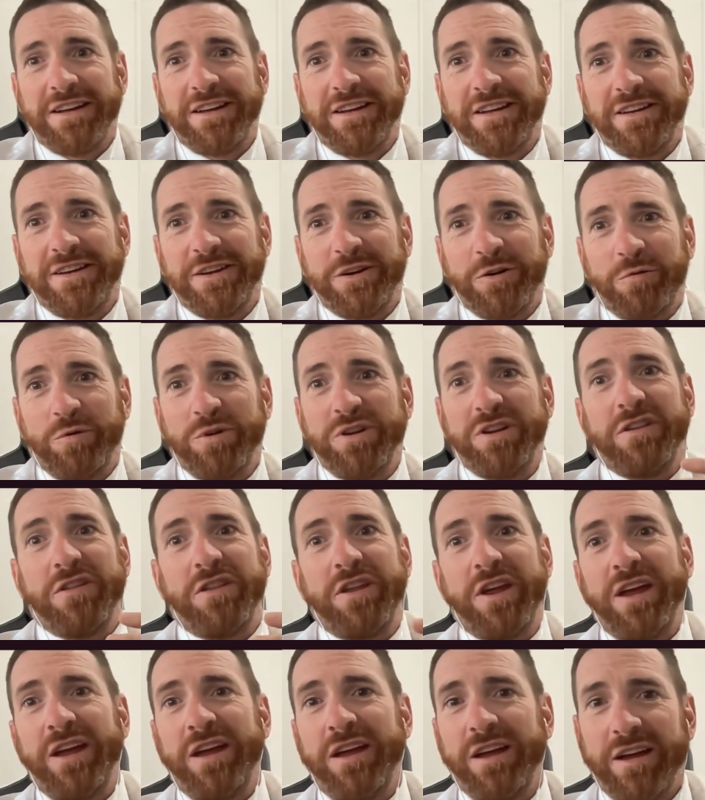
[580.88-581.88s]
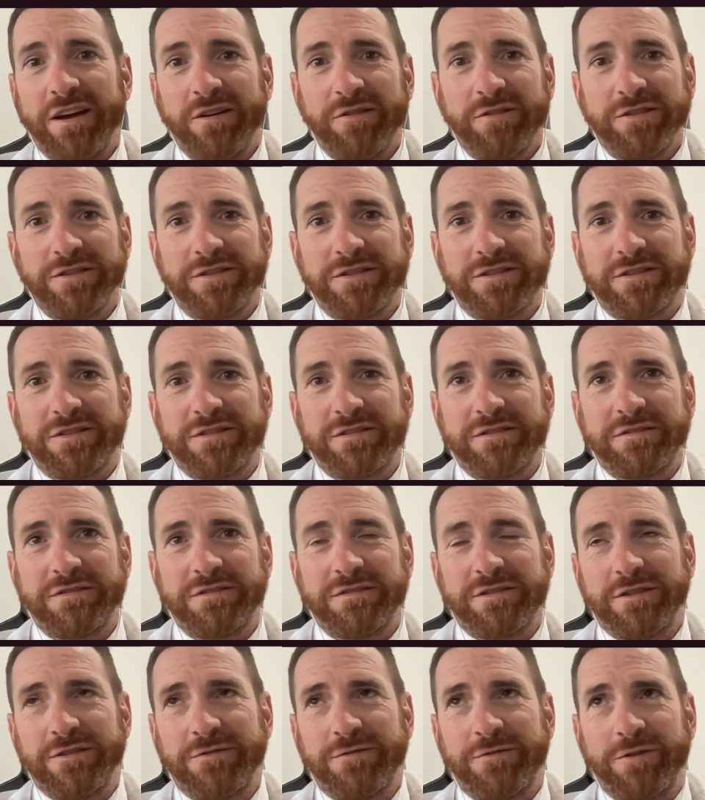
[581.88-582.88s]
you know, when you're there, it
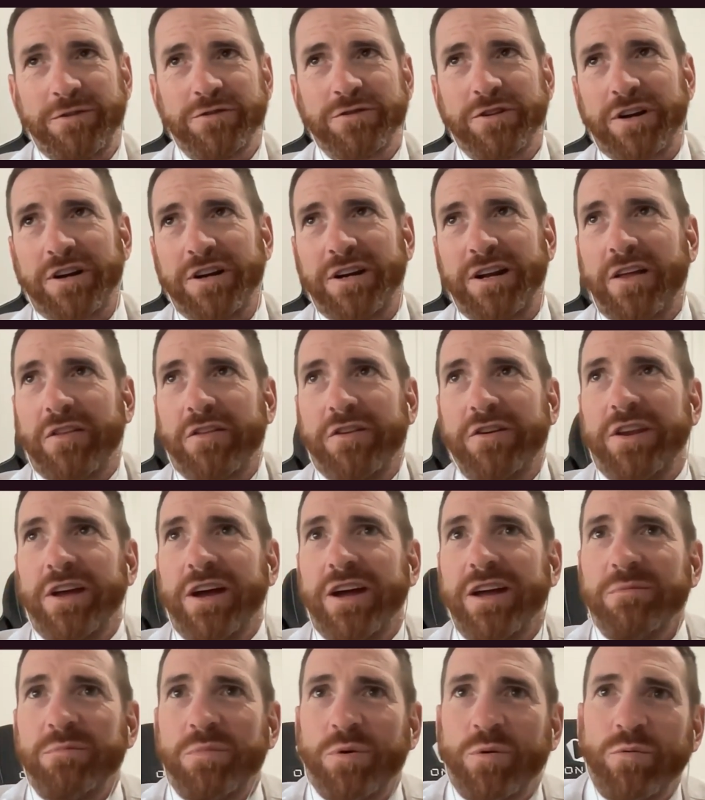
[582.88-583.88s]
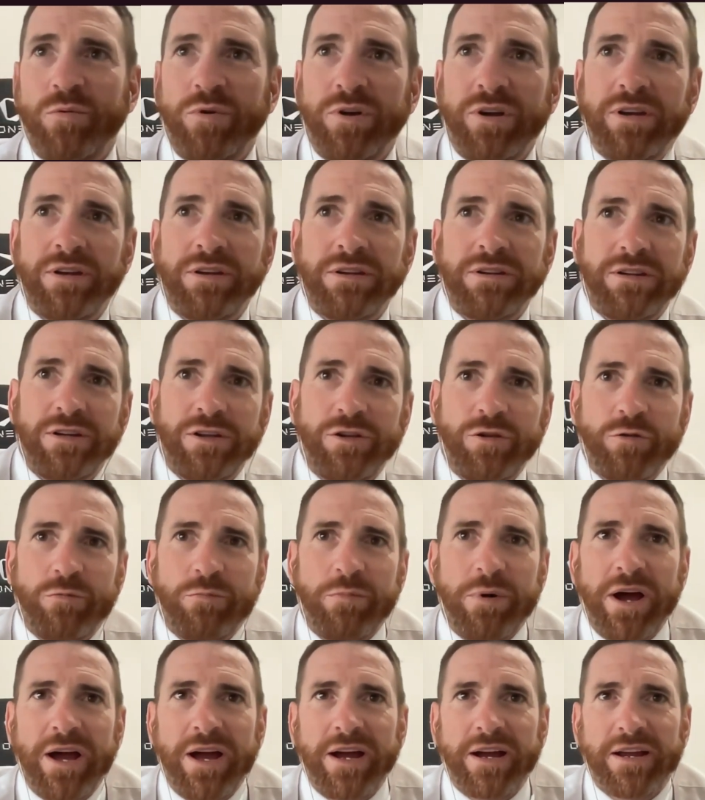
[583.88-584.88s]
just feels like another day. But when you
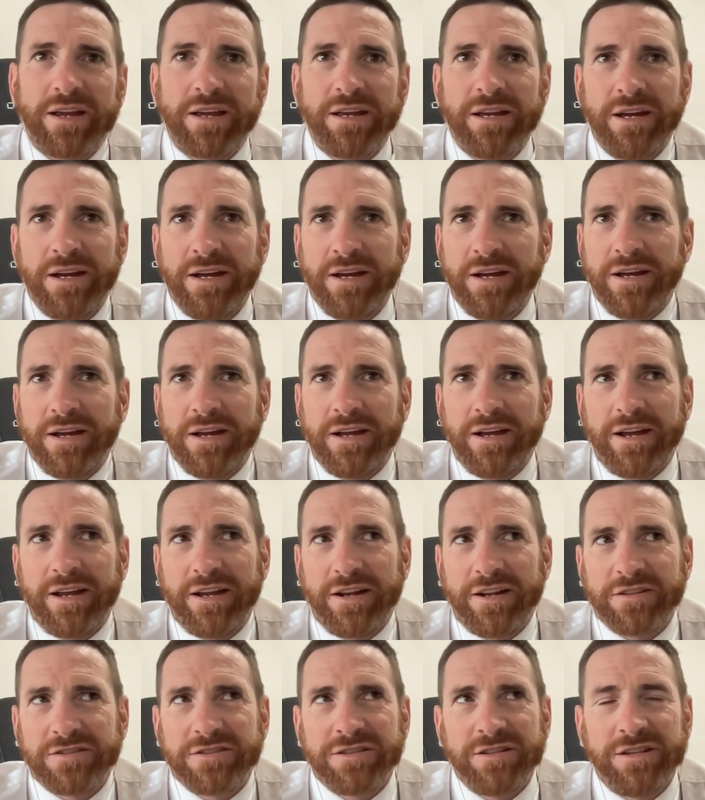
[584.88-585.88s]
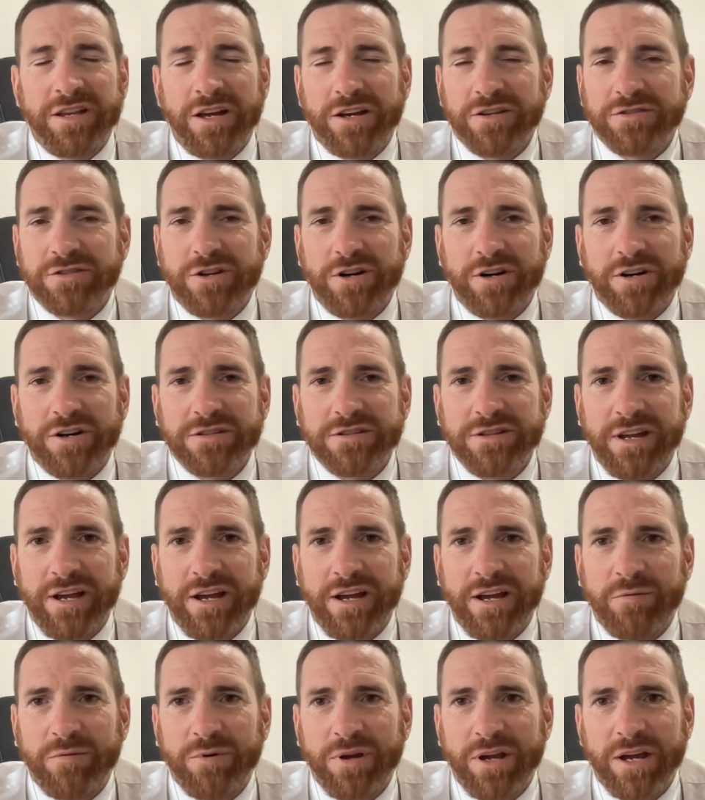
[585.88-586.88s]
look back and I see those guys
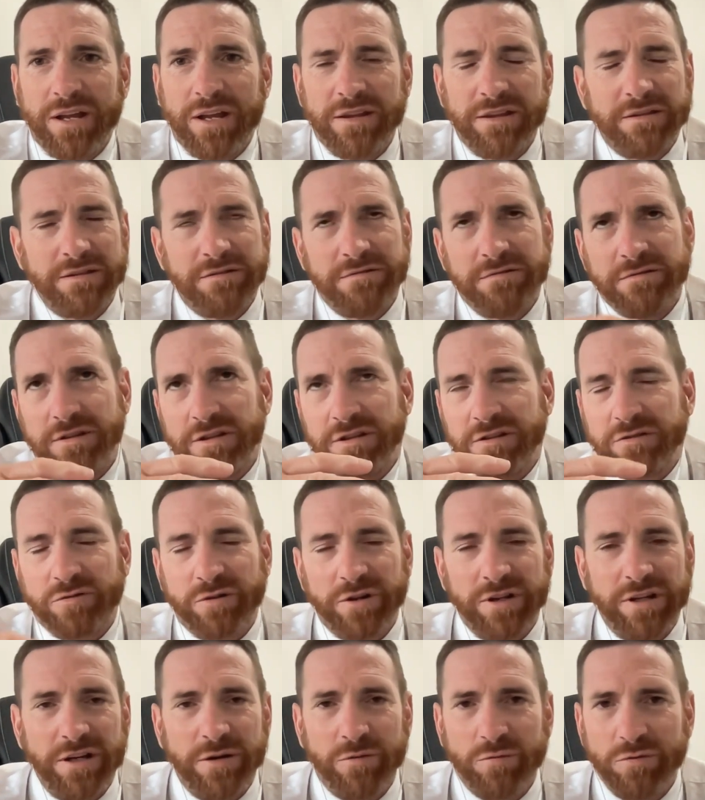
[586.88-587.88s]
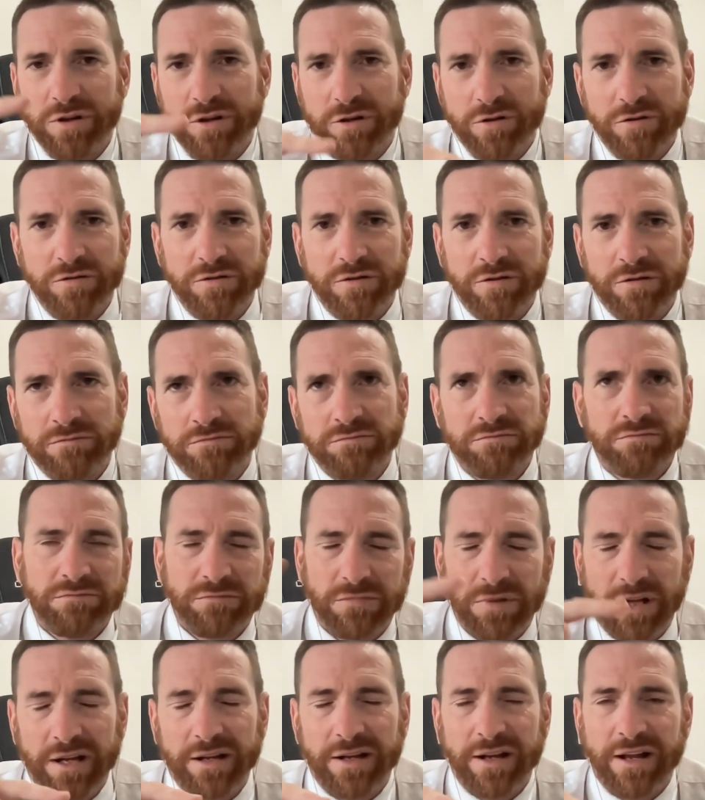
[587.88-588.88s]
now. We had the 20 year reunion
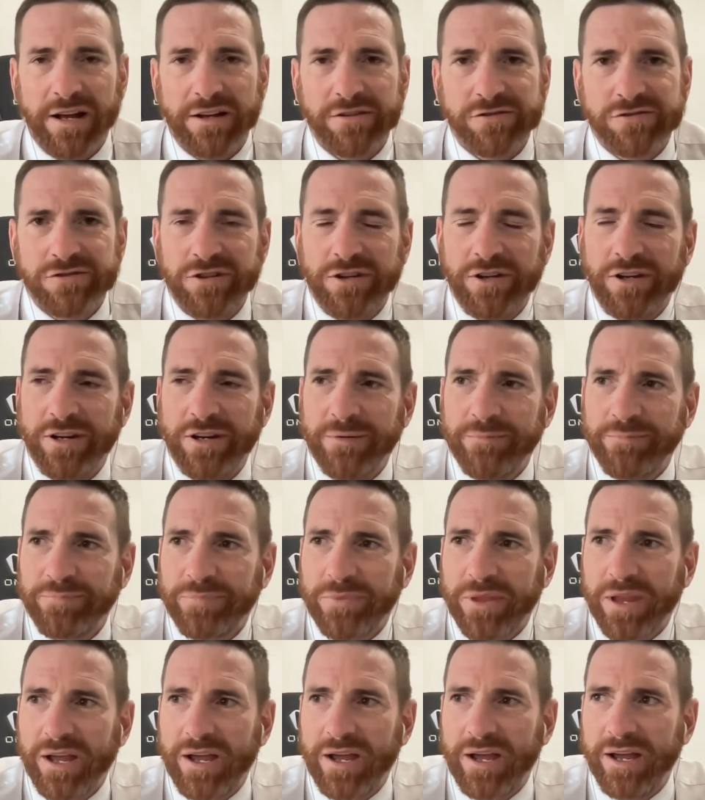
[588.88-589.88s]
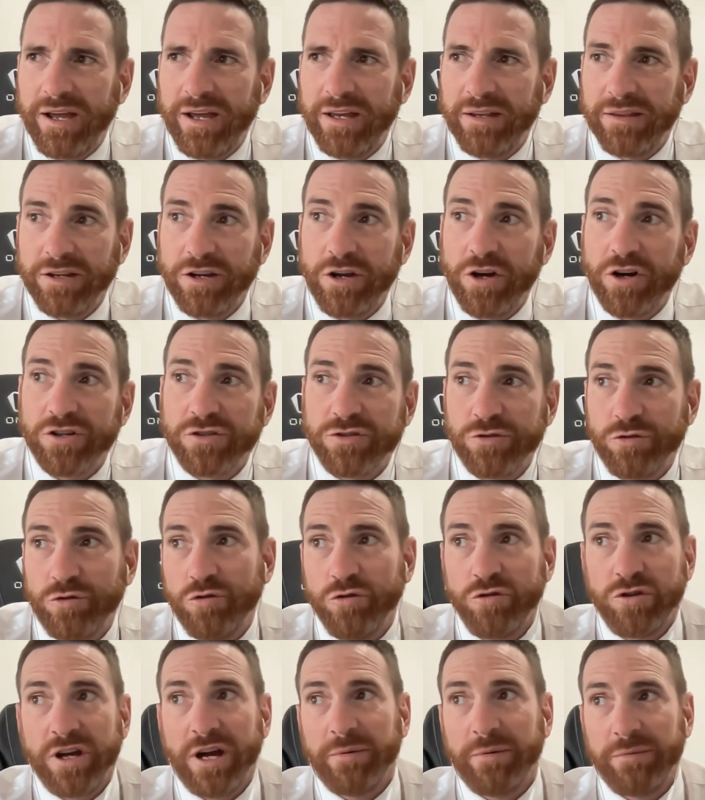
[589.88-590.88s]
late last year, and the guys who
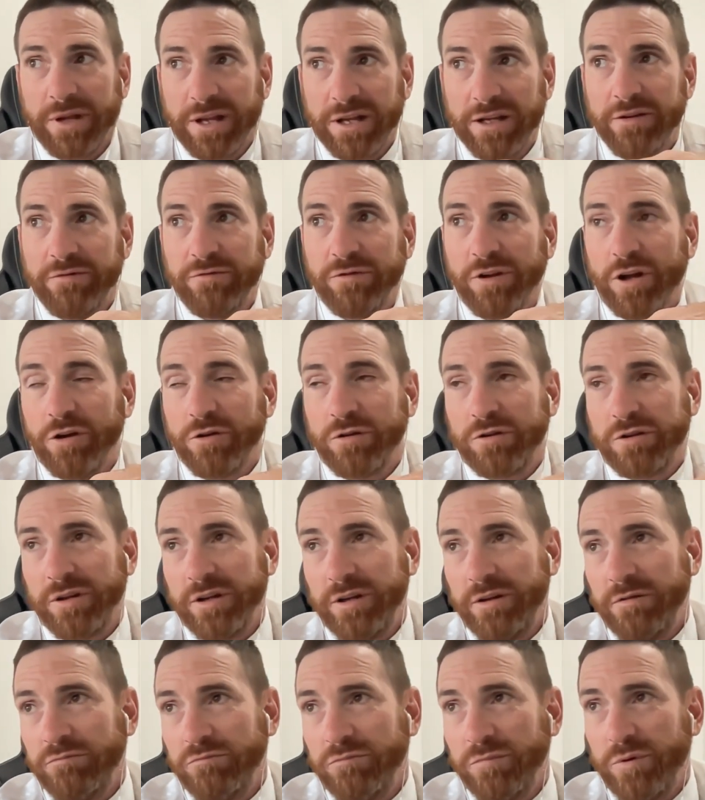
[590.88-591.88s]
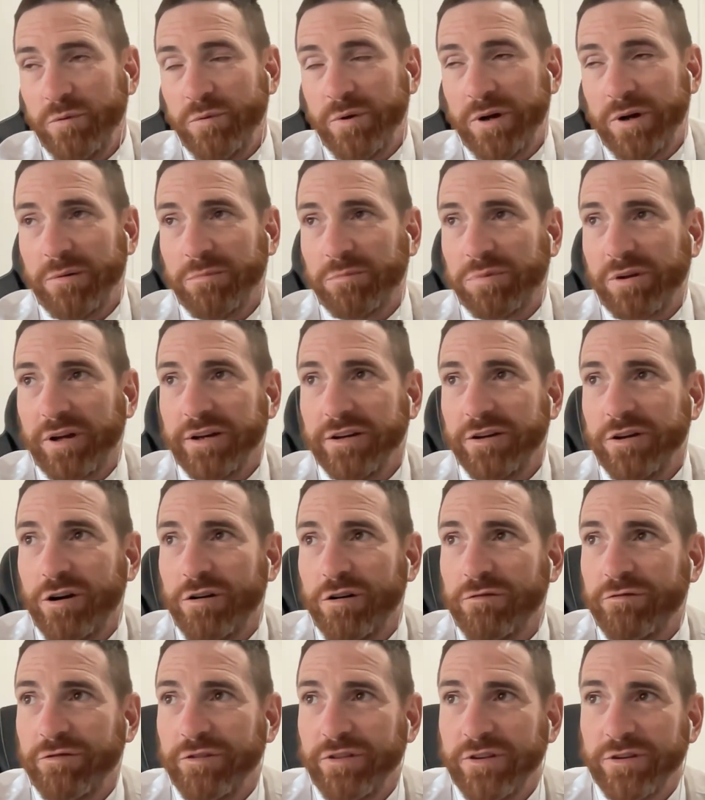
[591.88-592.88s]
could come that live locally, we went up and played
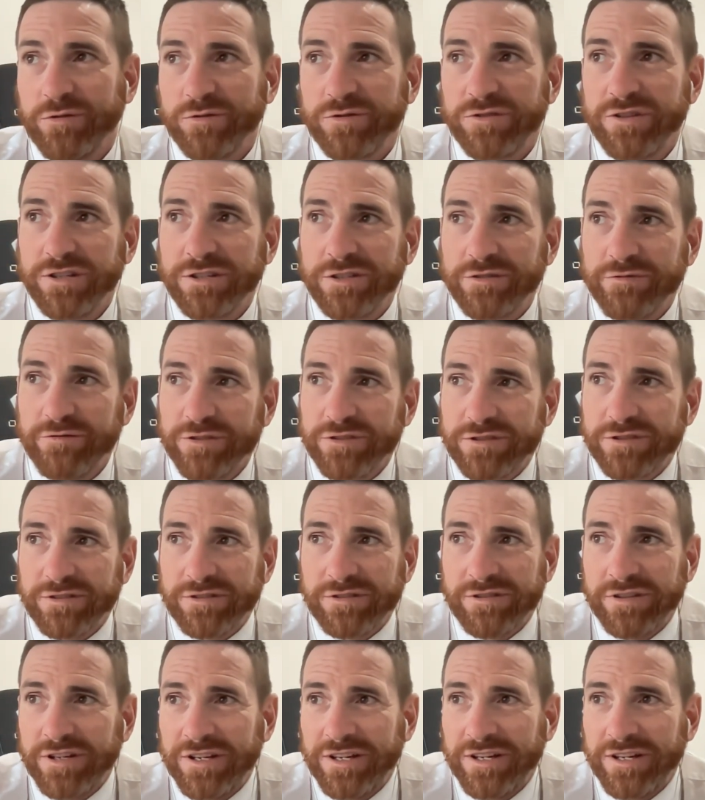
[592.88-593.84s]
golf, and there were six of us. And